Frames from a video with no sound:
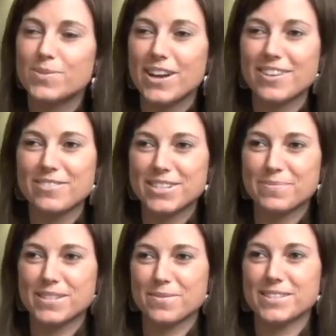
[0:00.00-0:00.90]
Every
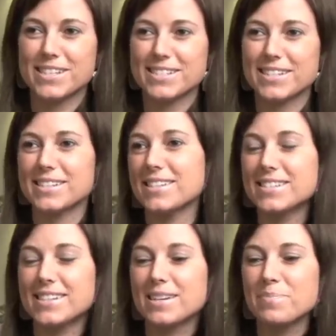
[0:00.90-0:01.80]
time someone says,
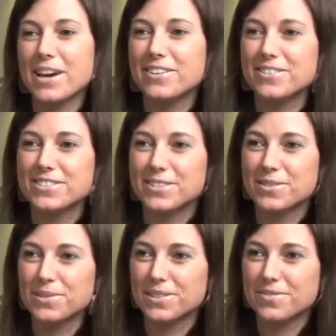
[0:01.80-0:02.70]
is it, a, competitor to
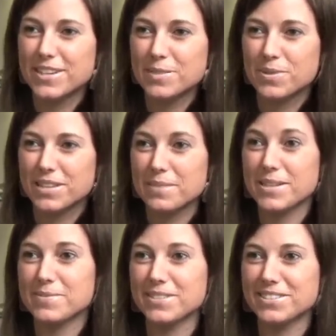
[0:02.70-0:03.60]
Google and Facebook, that
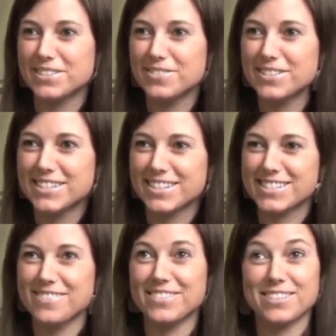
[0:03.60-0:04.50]
makes me a little nervous
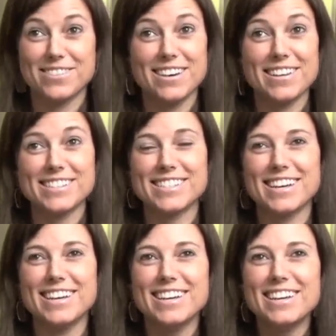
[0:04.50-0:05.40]
because I'm like, wow, that's
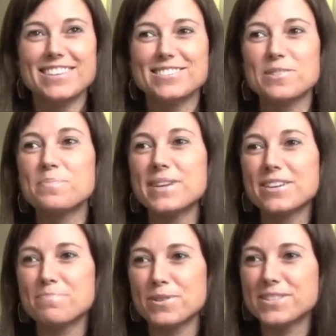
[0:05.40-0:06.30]
uh, those are
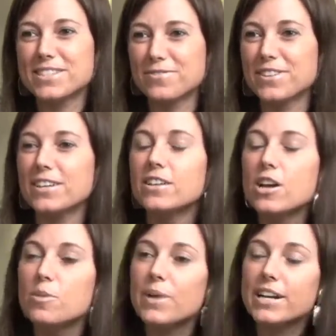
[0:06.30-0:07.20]
big boots to fill.
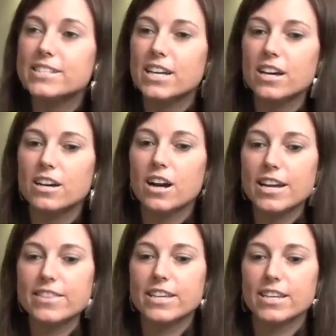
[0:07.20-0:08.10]
But uh,
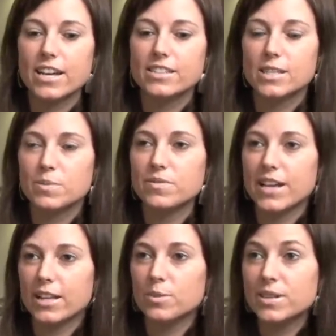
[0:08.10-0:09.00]
I think it has some of
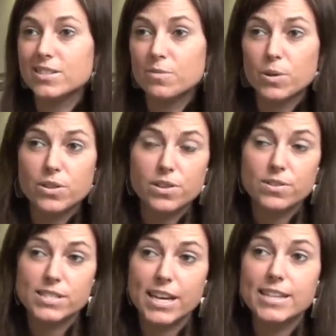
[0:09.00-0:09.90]
the elements of both of
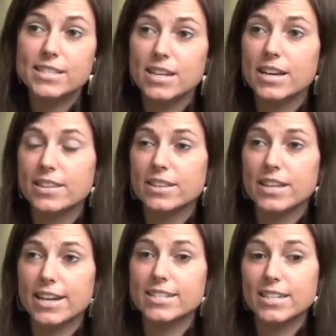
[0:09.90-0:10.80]
those sites, and I think
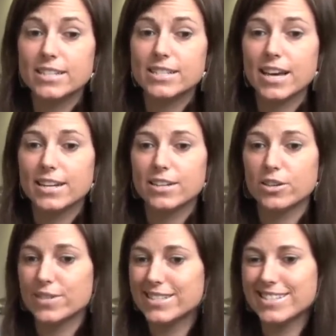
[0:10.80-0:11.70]
the idea is that you
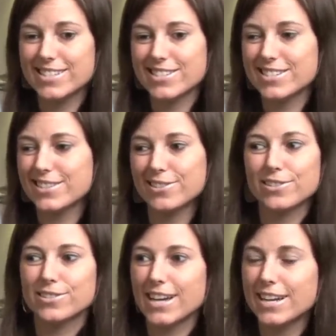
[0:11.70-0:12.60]
know this isn't just a
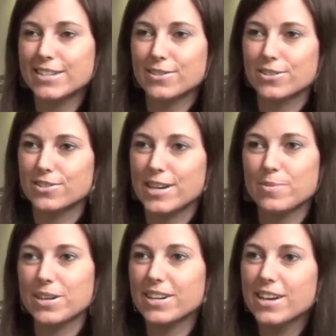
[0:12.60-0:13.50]
little tiny social
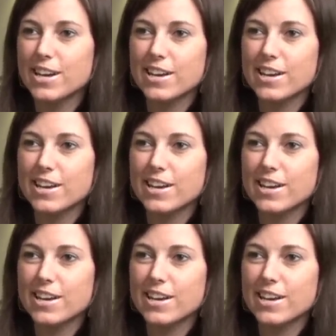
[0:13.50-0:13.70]
network